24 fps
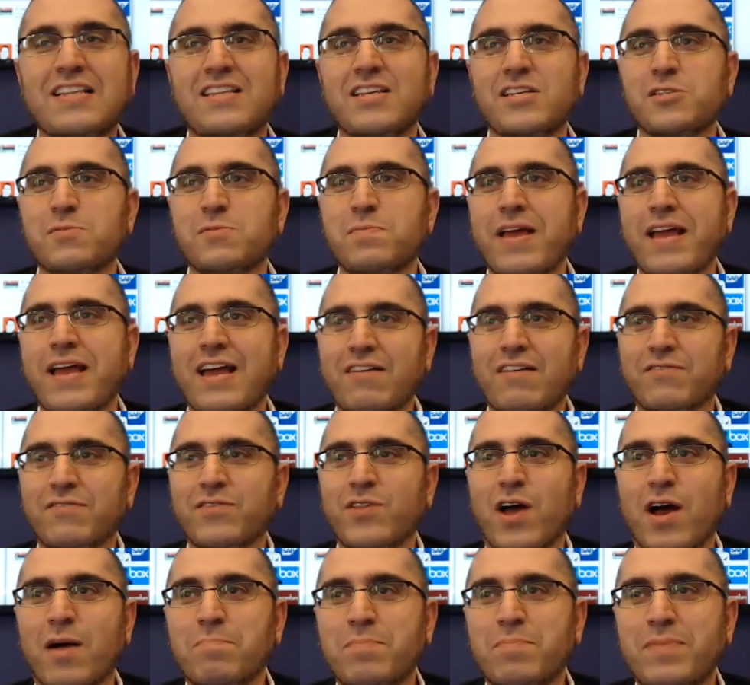This may
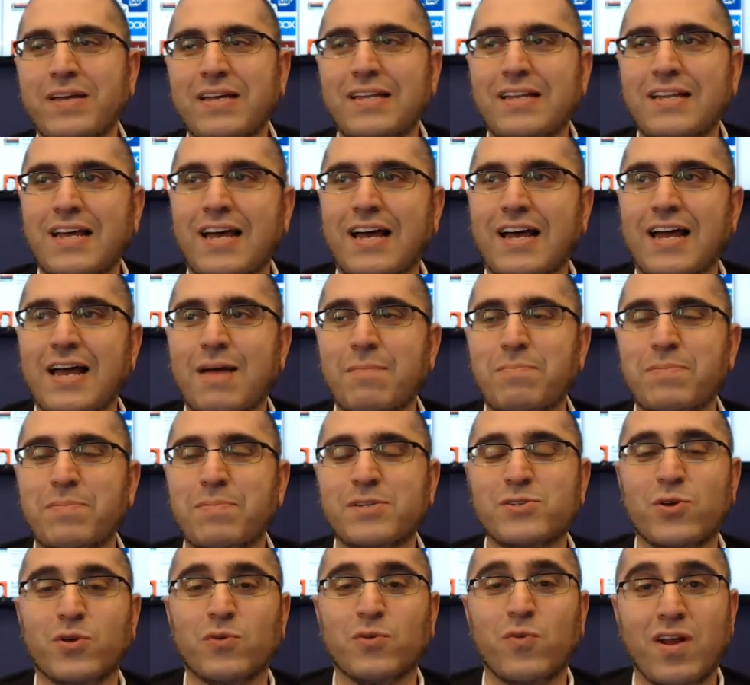have not been uh,
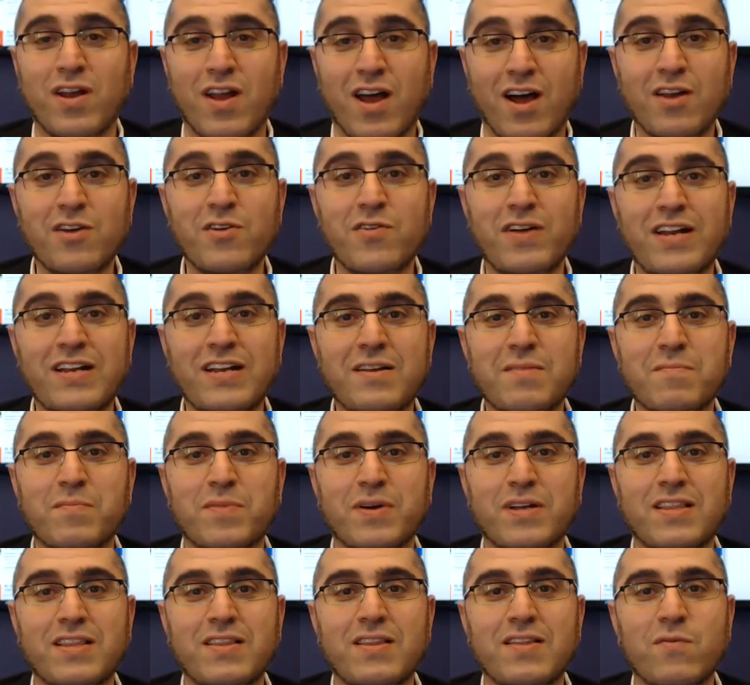episode 100,
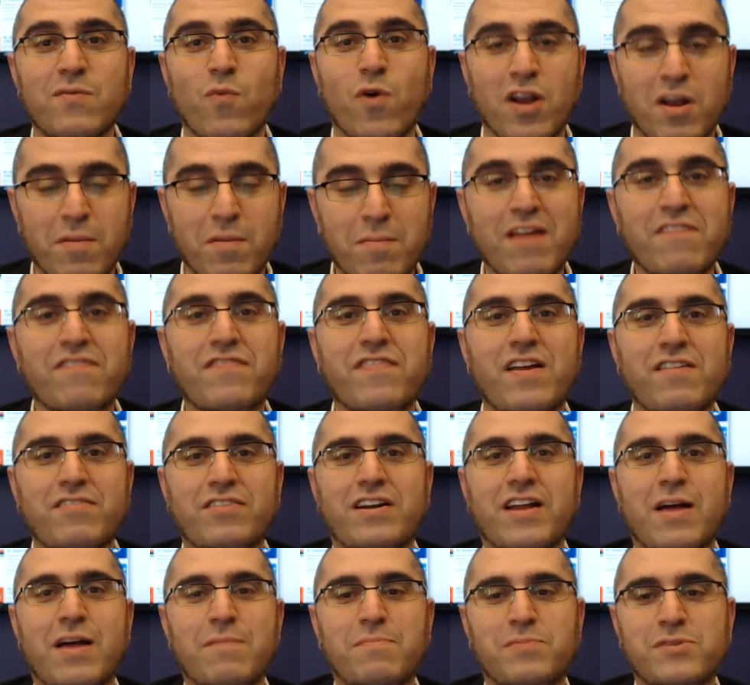but one of my
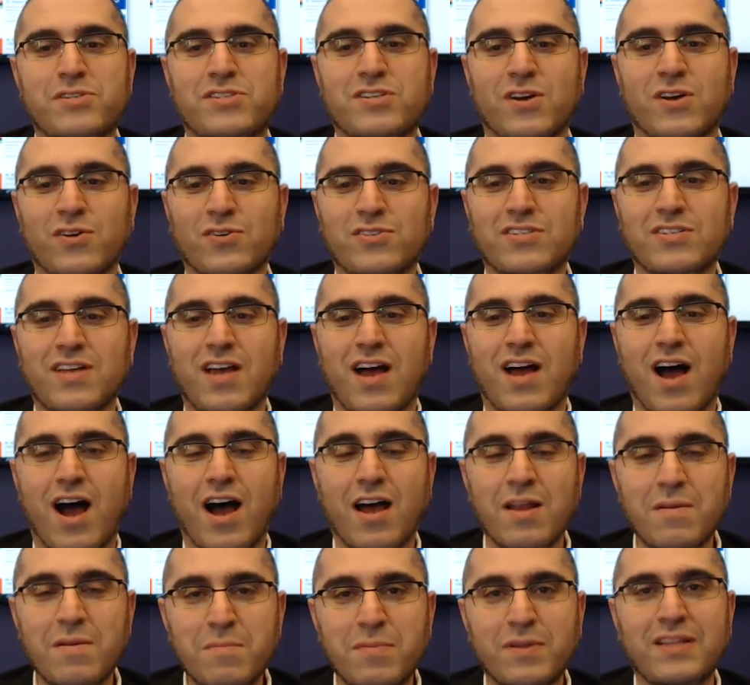favorite episodes.
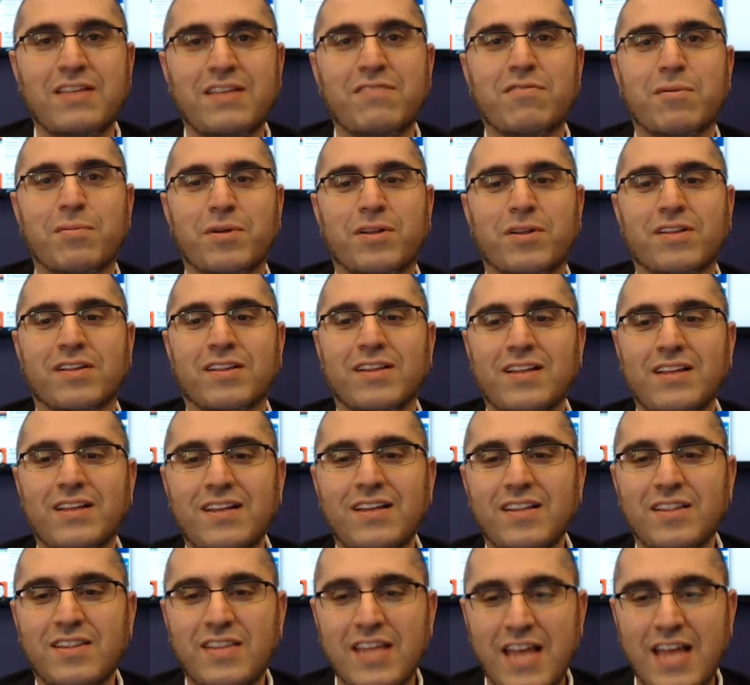Uh,
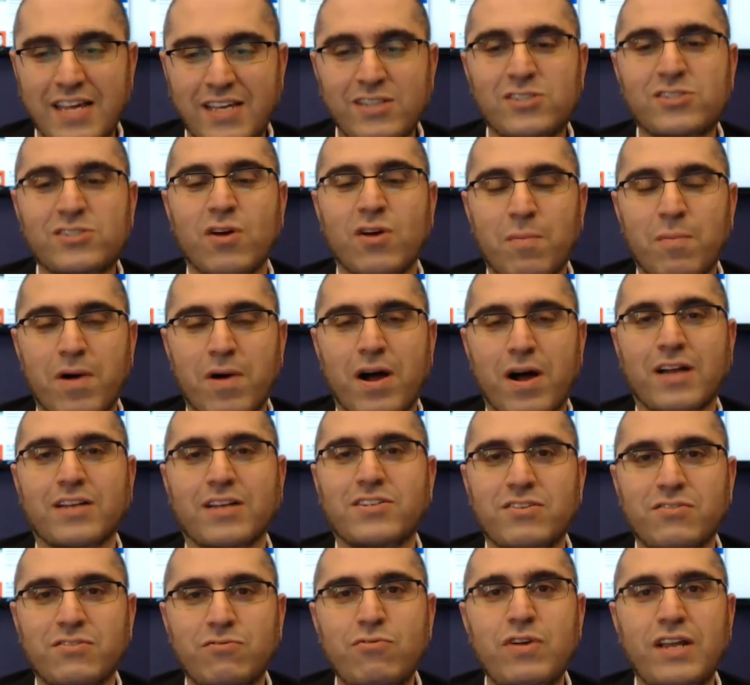Thank you so
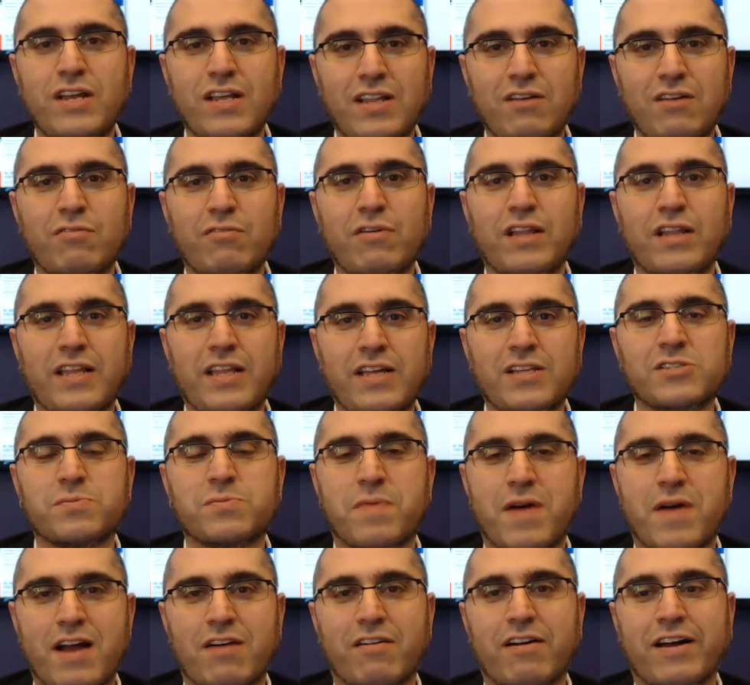much. Really, really
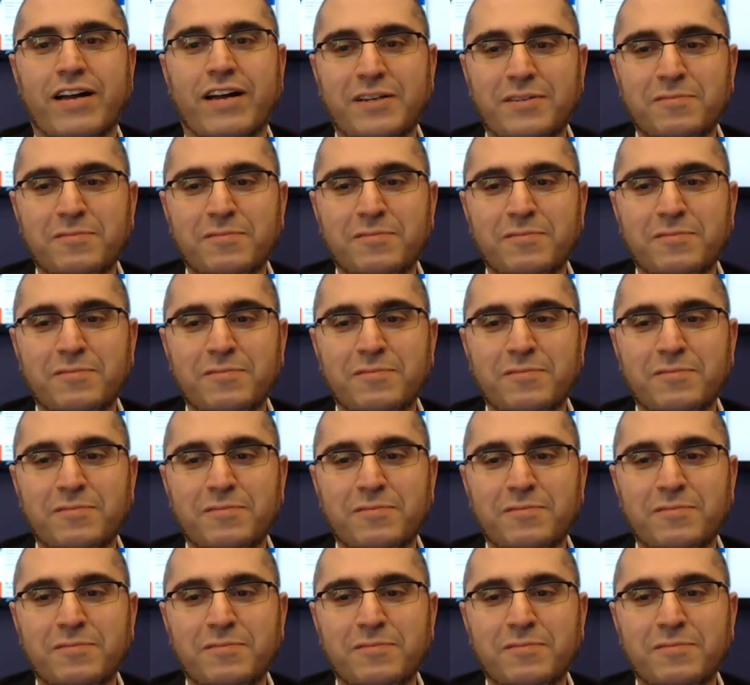inspiring.